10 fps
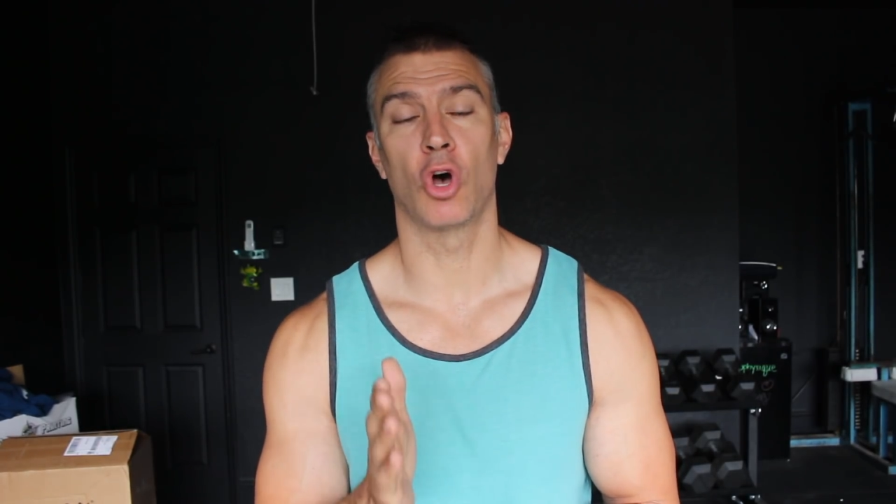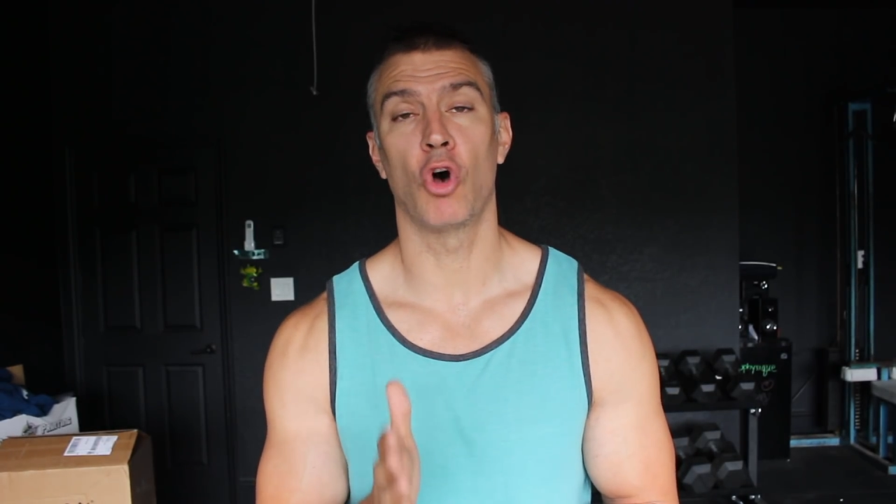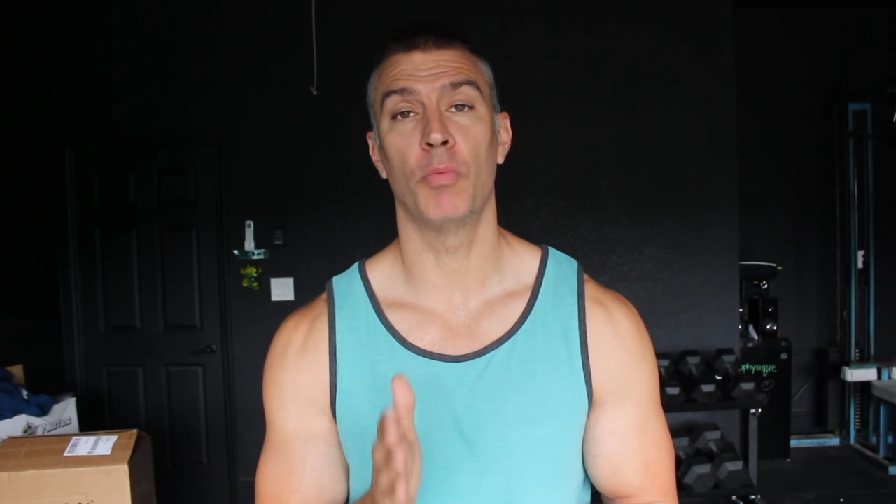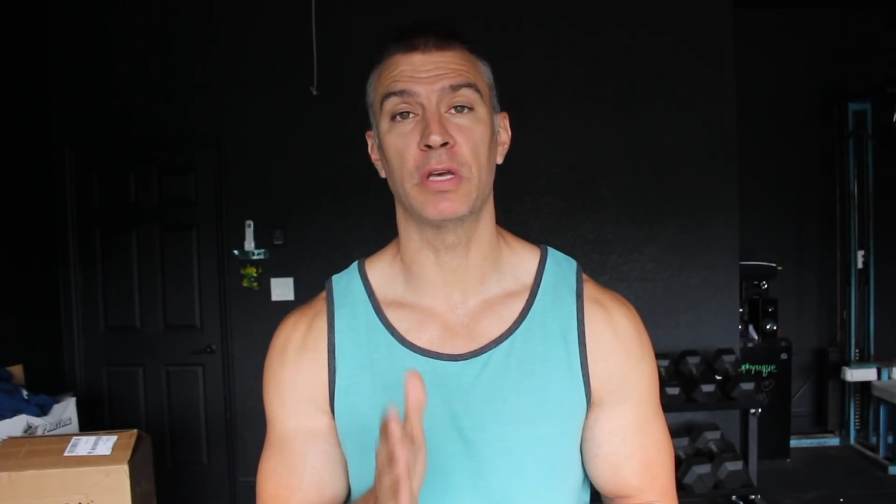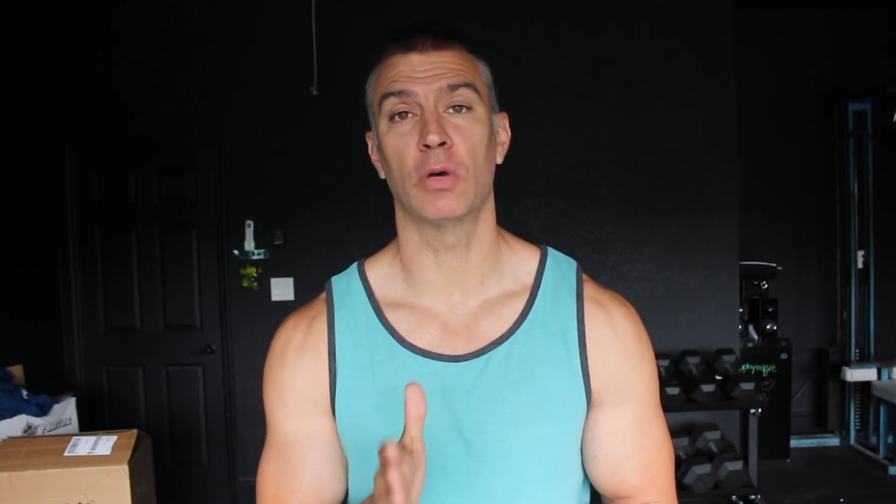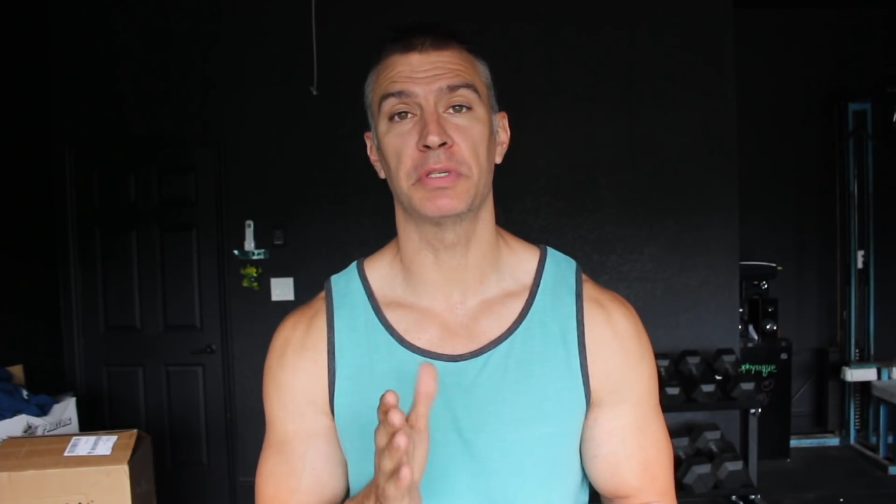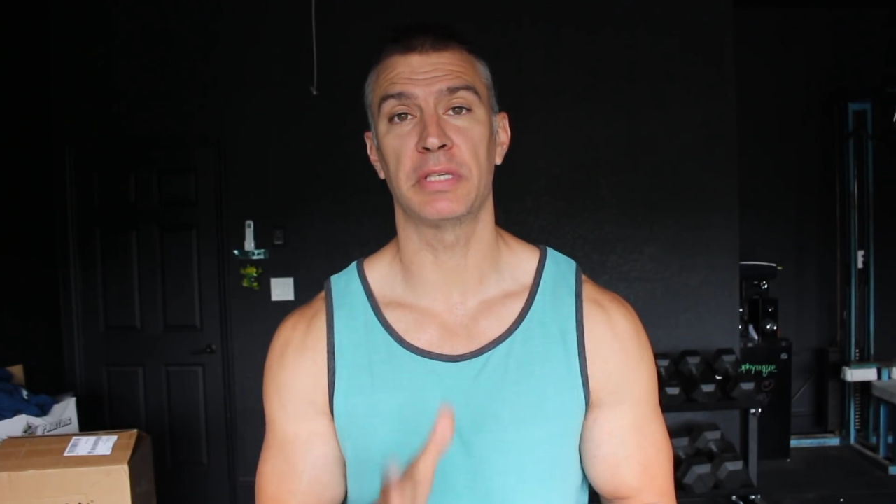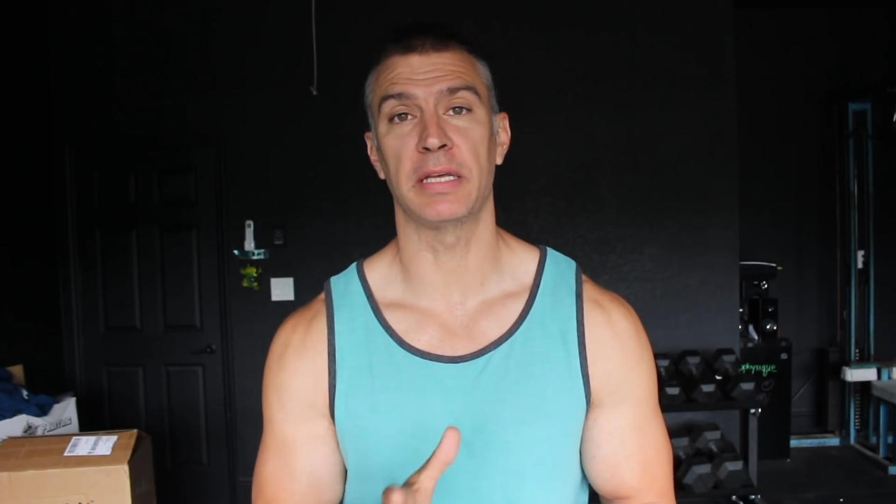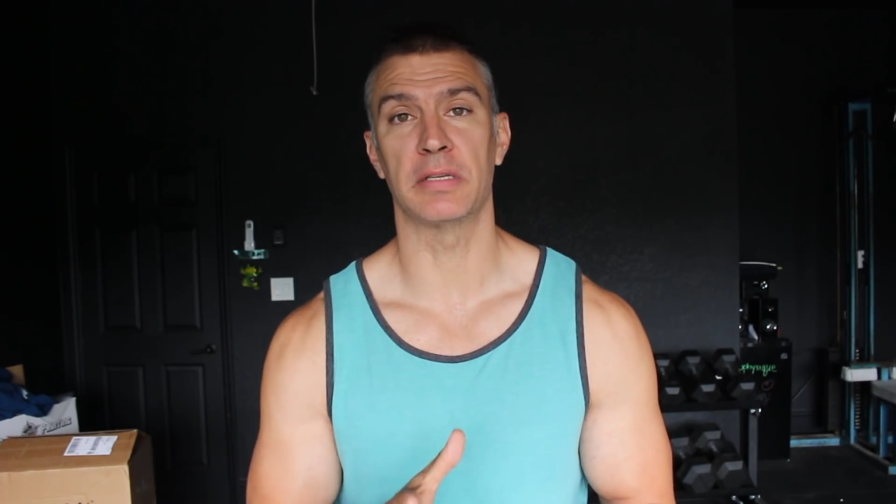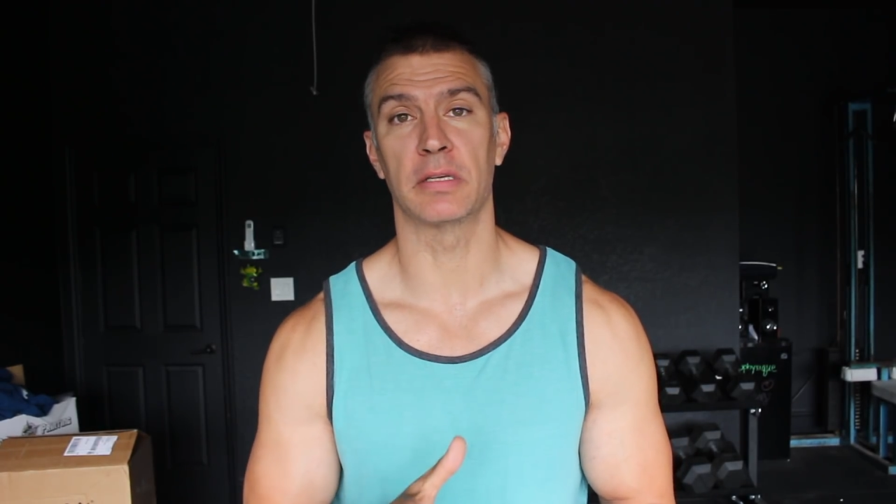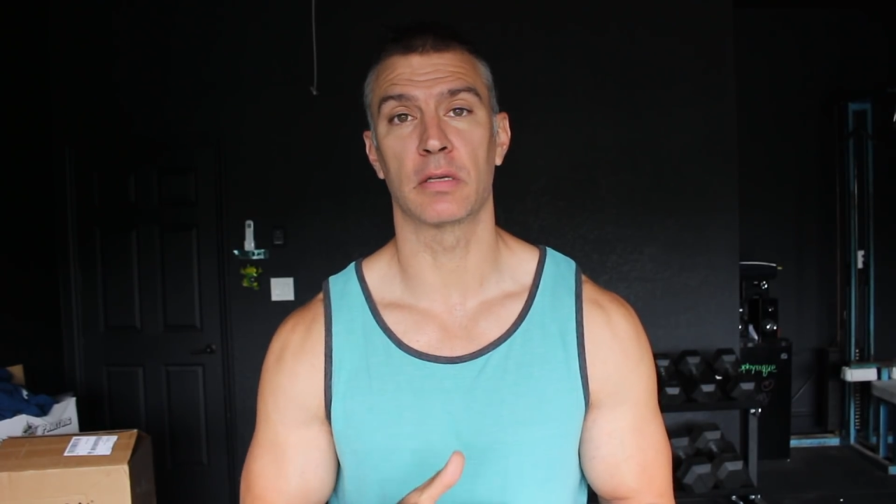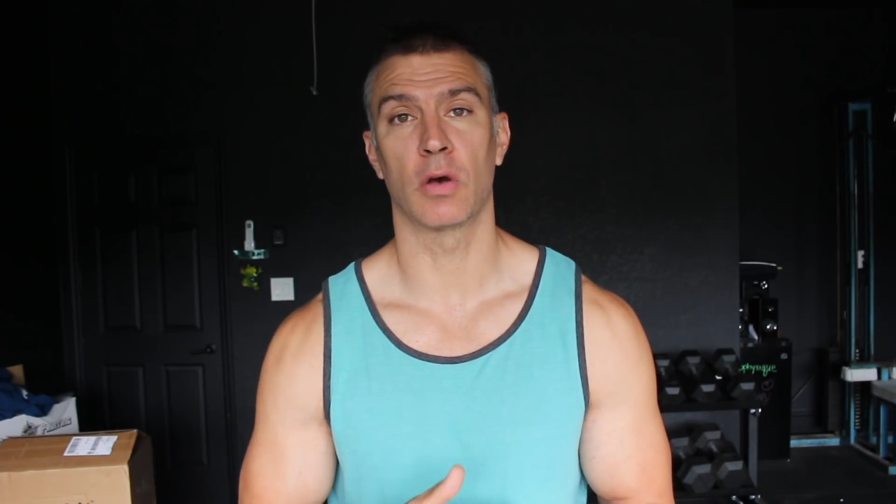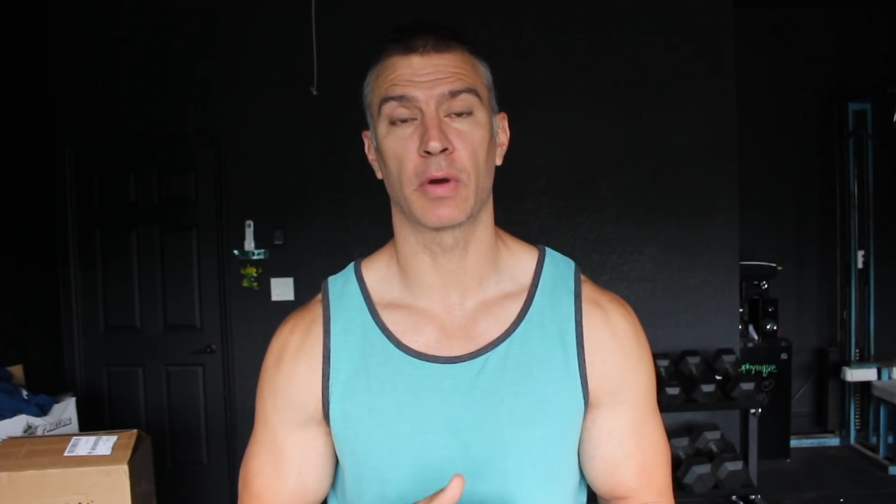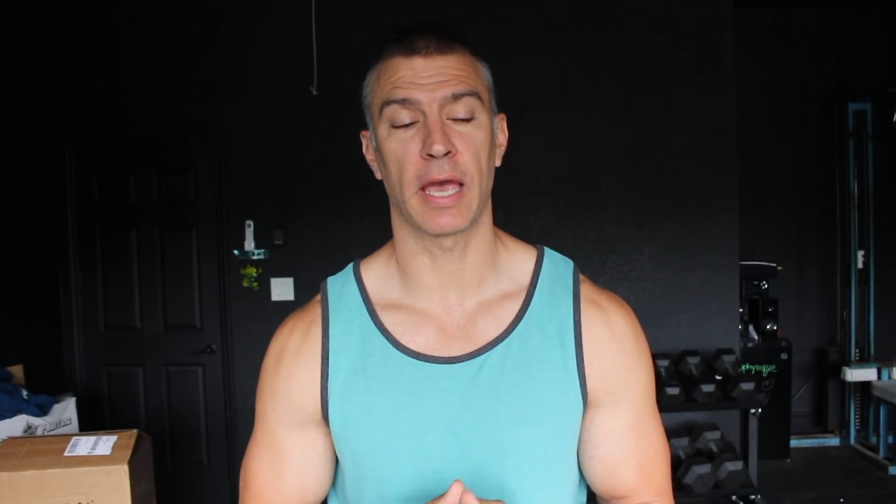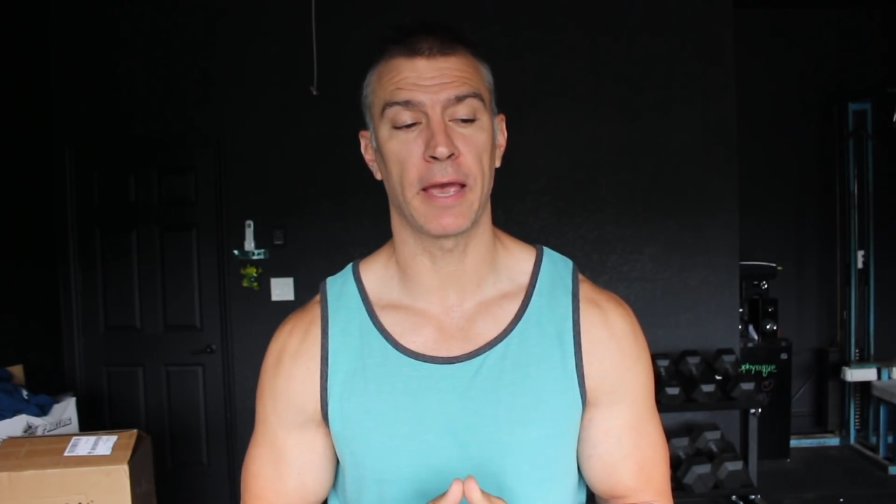to
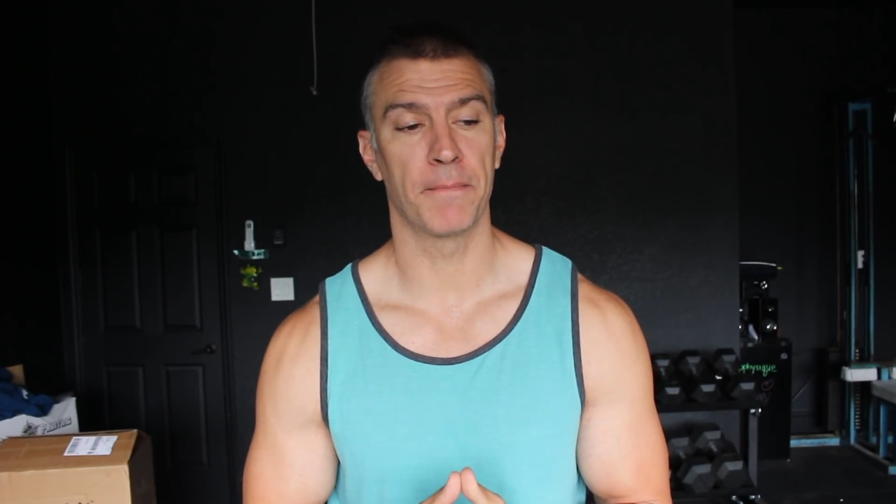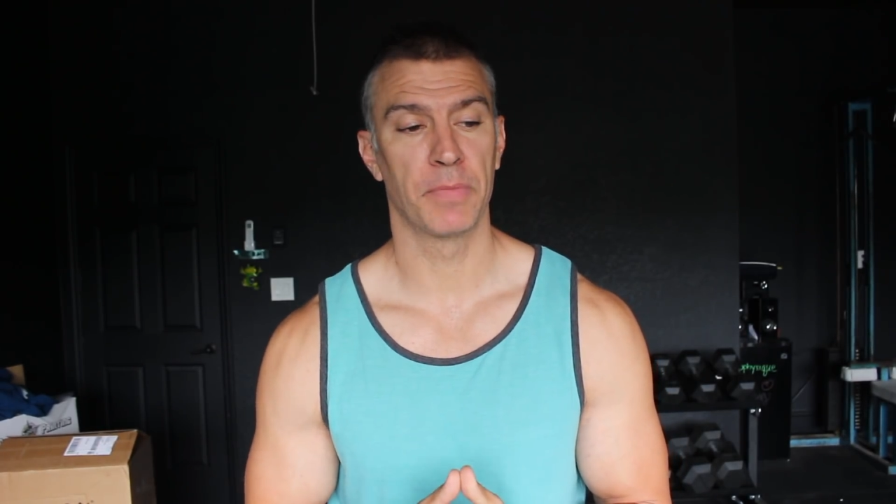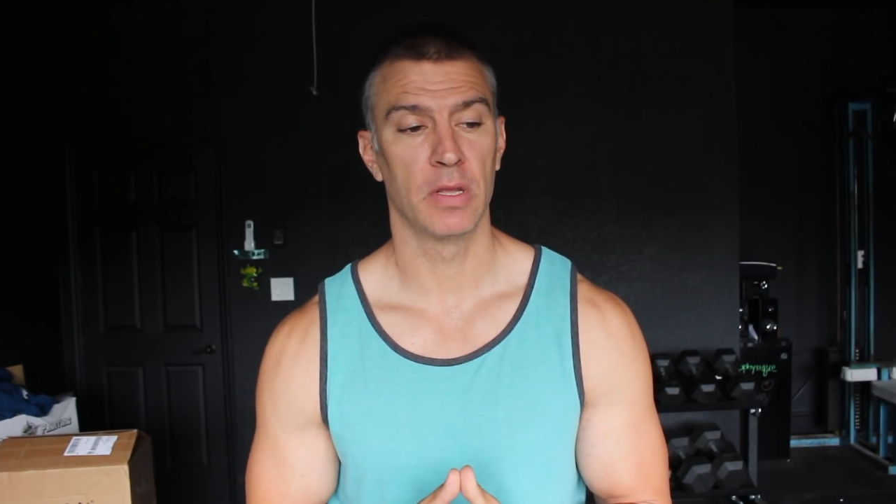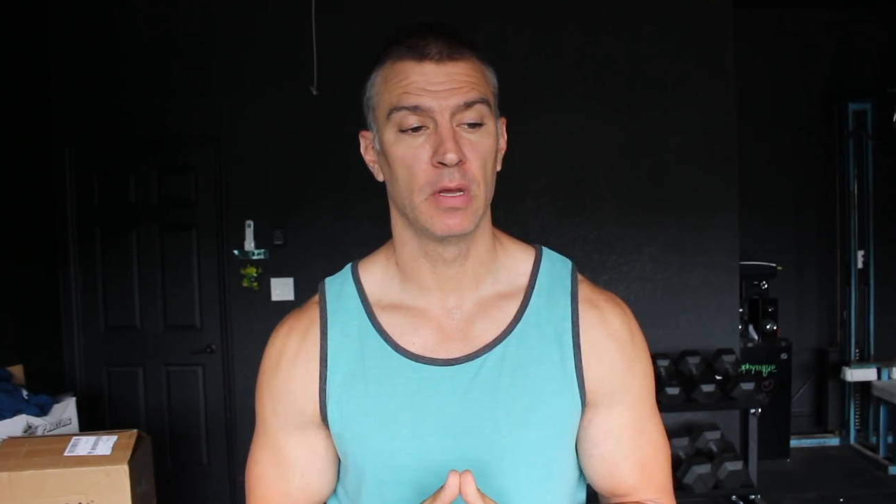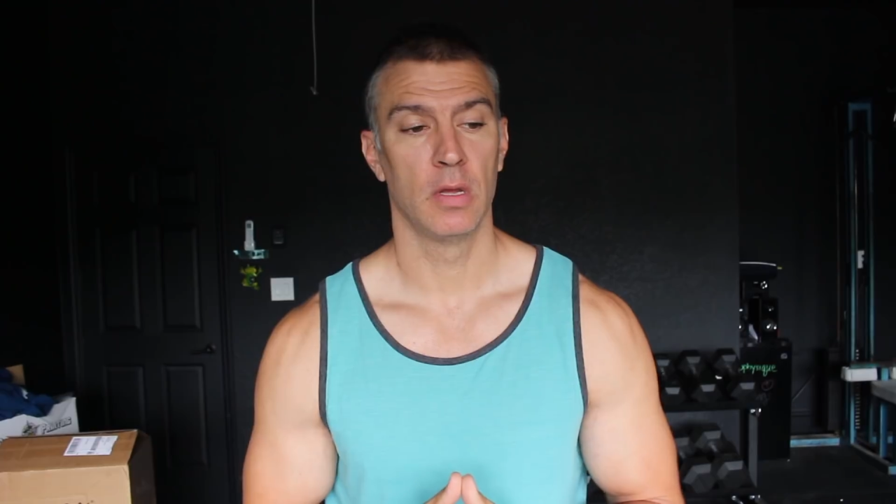homeostasis, okay?